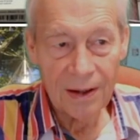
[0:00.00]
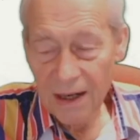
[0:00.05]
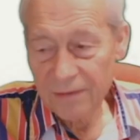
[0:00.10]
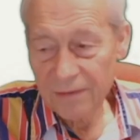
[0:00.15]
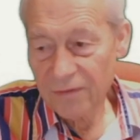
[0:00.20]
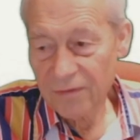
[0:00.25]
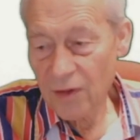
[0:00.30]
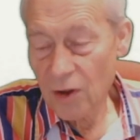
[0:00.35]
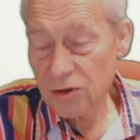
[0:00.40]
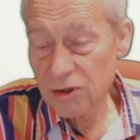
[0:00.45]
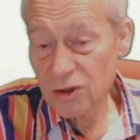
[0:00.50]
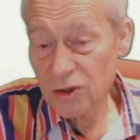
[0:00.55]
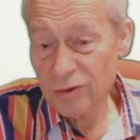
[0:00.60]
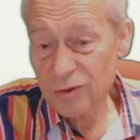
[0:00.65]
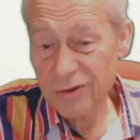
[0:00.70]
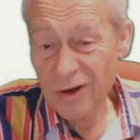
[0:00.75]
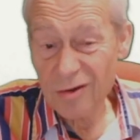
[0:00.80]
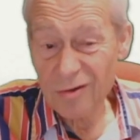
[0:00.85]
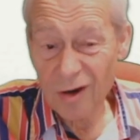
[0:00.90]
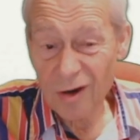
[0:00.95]
And for those
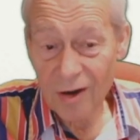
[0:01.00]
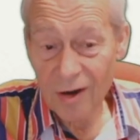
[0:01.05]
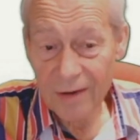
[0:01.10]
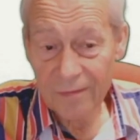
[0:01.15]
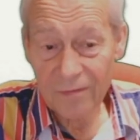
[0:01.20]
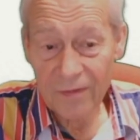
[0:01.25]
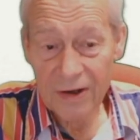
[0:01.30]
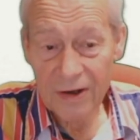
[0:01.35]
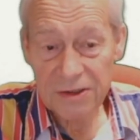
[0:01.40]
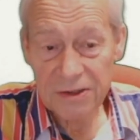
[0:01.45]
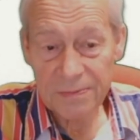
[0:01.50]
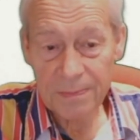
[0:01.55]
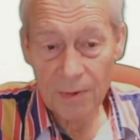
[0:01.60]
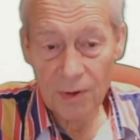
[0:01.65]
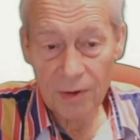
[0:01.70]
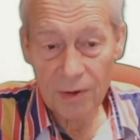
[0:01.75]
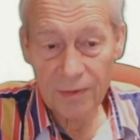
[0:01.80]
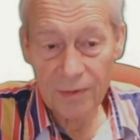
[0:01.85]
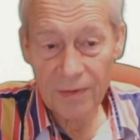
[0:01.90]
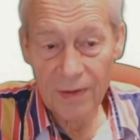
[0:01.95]
who don't like
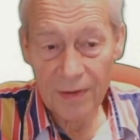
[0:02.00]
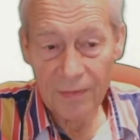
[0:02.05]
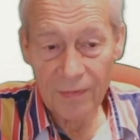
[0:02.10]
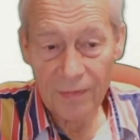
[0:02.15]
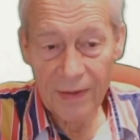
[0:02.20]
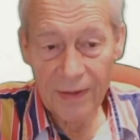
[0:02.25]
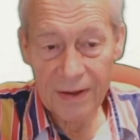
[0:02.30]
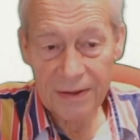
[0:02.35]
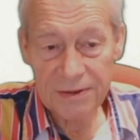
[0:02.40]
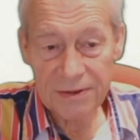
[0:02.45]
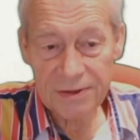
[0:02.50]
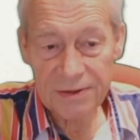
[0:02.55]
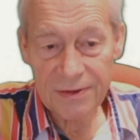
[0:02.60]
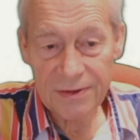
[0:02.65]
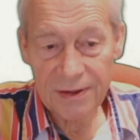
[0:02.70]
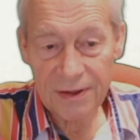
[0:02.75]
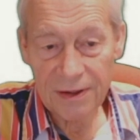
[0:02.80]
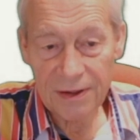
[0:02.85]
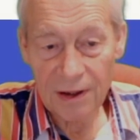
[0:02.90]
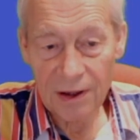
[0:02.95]
Facebook, then there's
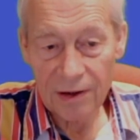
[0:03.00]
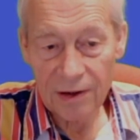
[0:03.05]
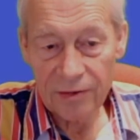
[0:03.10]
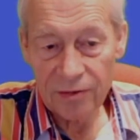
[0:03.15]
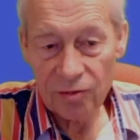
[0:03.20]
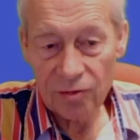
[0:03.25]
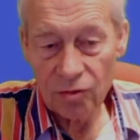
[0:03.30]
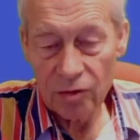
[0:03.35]
the uh,